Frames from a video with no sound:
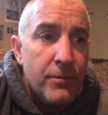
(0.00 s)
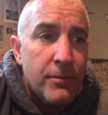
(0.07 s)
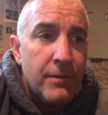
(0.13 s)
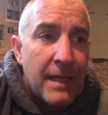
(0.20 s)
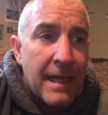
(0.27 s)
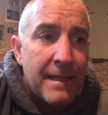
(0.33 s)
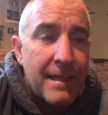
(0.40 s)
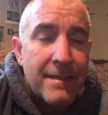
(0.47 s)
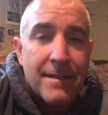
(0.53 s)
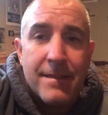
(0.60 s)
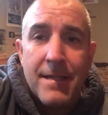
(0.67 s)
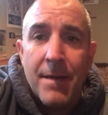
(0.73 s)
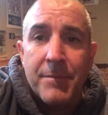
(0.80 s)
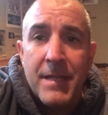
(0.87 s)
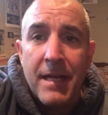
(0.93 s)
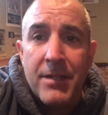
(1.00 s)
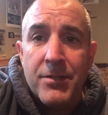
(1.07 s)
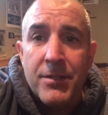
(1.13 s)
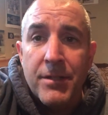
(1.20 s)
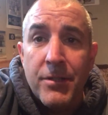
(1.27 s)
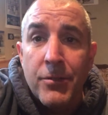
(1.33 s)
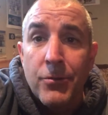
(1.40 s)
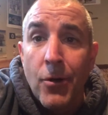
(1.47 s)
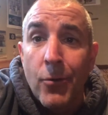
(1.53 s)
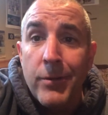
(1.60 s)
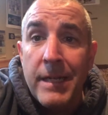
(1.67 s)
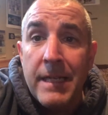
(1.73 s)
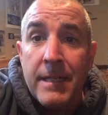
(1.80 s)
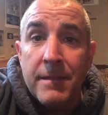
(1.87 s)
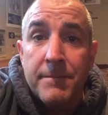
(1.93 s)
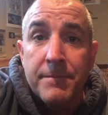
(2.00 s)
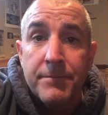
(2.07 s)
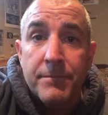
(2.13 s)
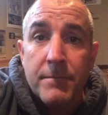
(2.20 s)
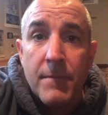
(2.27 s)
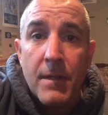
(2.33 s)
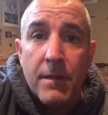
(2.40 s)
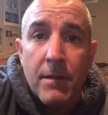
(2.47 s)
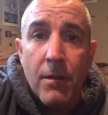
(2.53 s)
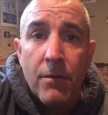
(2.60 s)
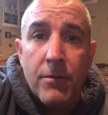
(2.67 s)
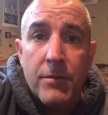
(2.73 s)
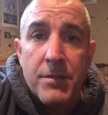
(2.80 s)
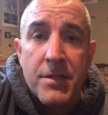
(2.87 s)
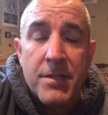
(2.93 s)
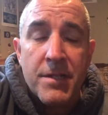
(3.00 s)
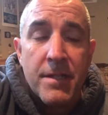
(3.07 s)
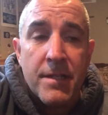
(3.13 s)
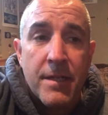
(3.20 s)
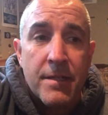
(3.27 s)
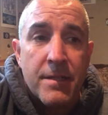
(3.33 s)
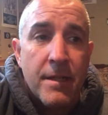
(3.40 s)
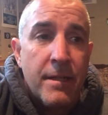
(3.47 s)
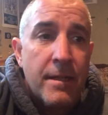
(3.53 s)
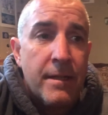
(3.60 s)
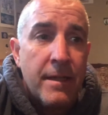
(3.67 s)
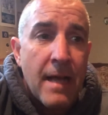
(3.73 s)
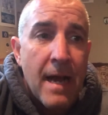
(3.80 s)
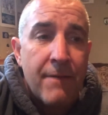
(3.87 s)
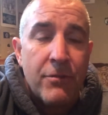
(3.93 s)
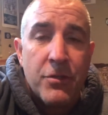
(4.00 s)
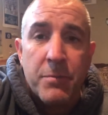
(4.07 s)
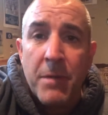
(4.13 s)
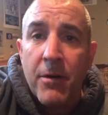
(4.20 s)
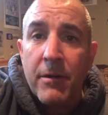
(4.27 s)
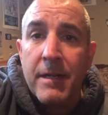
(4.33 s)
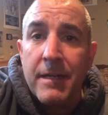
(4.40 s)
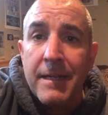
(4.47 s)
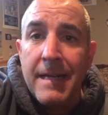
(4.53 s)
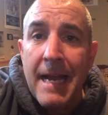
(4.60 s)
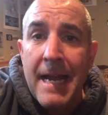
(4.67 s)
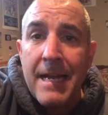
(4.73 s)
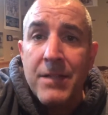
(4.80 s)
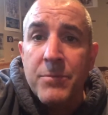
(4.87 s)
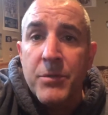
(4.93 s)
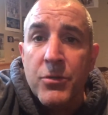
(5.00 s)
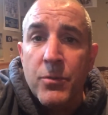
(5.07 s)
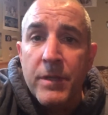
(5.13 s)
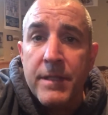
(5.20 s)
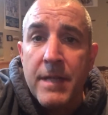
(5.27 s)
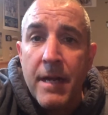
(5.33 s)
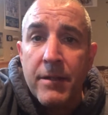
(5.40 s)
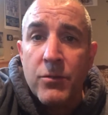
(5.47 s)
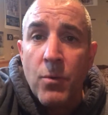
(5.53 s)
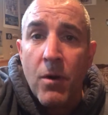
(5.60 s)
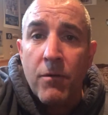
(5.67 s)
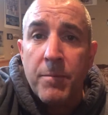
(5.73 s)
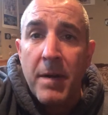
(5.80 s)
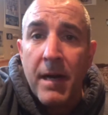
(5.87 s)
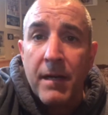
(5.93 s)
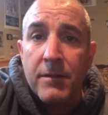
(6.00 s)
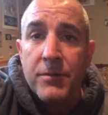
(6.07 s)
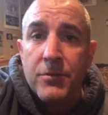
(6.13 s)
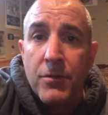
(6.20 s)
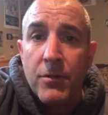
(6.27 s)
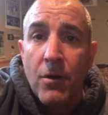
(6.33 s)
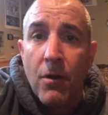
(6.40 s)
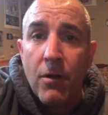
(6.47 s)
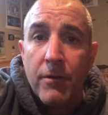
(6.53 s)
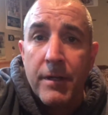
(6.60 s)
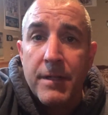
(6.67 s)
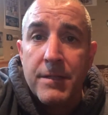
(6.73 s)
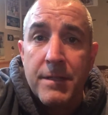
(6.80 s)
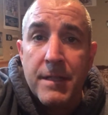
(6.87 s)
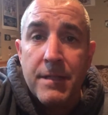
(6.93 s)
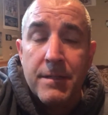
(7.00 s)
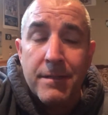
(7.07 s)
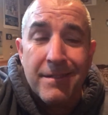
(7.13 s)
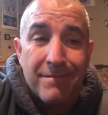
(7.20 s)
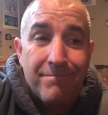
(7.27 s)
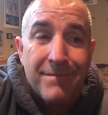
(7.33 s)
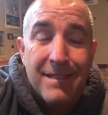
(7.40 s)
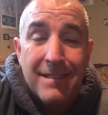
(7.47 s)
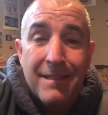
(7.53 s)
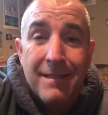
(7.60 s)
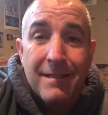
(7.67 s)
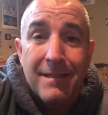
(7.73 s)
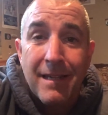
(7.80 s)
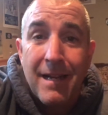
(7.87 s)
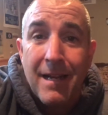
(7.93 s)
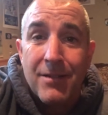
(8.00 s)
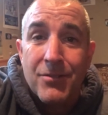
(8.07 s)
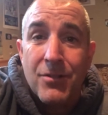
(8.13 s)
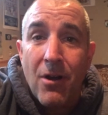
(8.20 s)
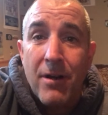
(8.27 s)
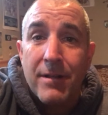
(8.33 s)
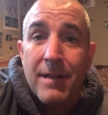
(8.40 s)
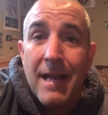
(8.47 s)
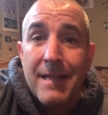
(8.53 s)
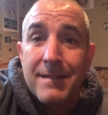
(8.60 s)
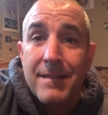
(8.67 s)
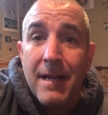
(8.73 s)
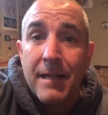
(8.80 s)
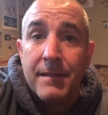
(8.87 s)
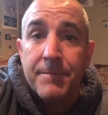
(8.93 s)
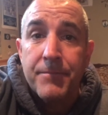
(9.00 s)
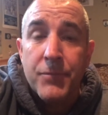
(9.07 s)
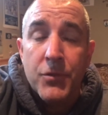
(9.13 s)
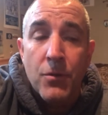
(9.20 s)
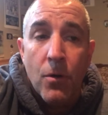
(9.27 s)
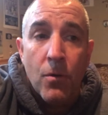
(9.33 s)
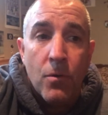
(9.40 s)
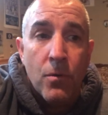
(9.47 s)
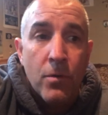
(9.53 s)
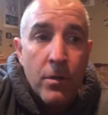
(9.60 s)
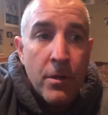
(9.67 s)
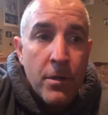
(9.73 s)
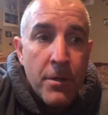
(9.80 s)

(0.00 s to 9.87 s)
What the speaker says: that's a temptation that you don't need. There is a statistic that the average American gains between 10 and 12 pounds during the holiday season, and that kind of started last night. So